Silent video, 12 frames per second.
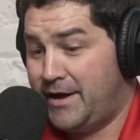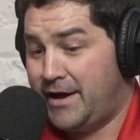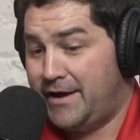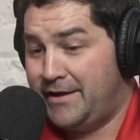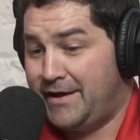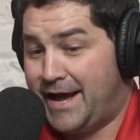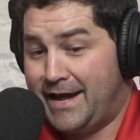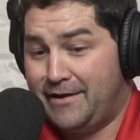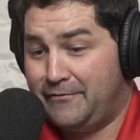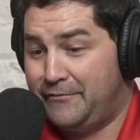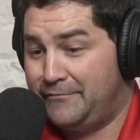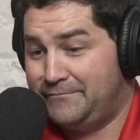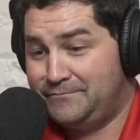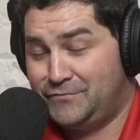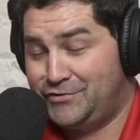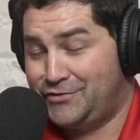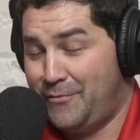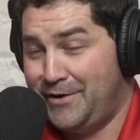I have
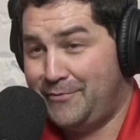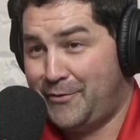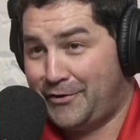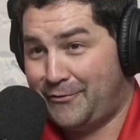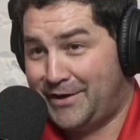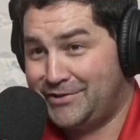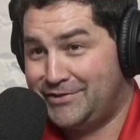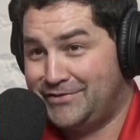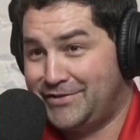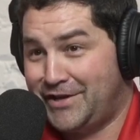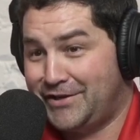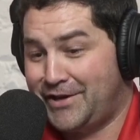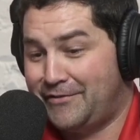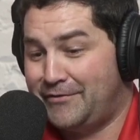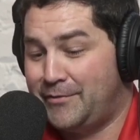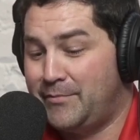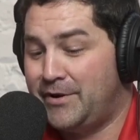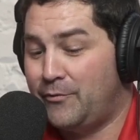so many more questions to
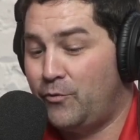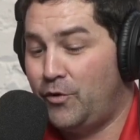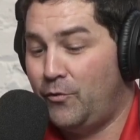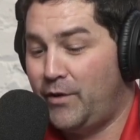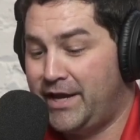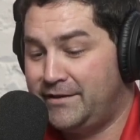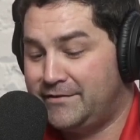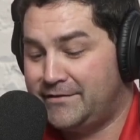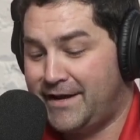uncover, but we'll wait,